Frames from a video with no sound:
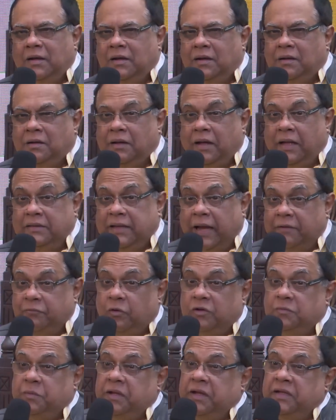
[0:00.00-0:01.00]
that was
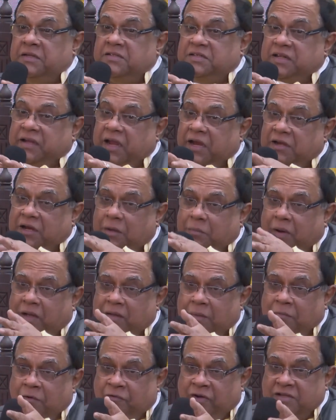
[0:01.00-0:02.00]
being instigated by the
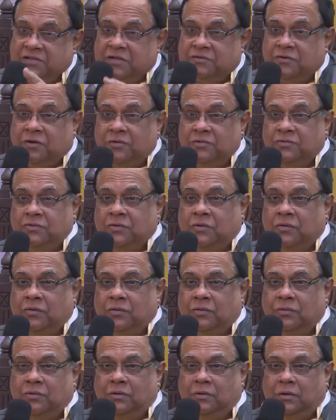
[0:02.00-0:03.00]
professors also.
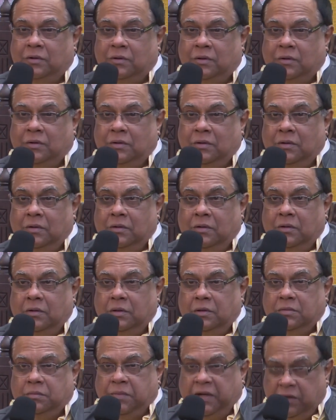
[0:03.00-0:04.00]

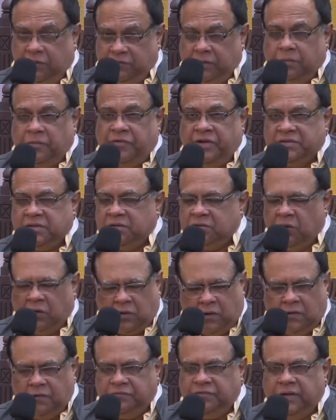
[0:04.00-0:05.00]
Many of the professors, not
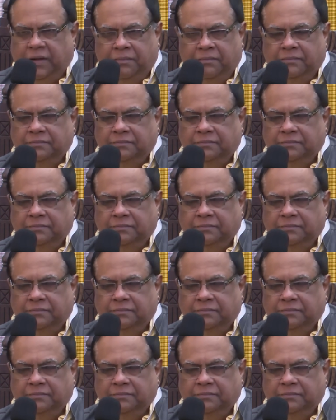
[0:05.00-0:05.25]
all of them.